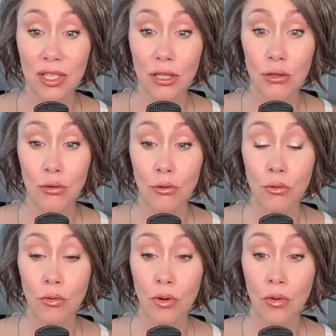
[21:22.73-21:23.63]

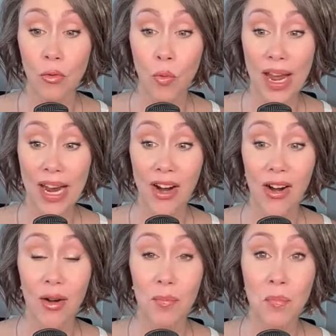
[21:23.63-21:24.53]
to
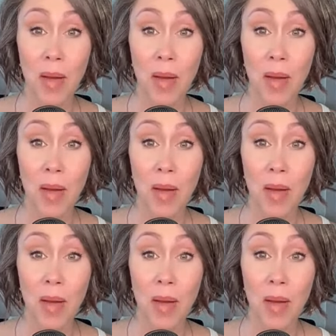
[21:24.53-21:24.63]
where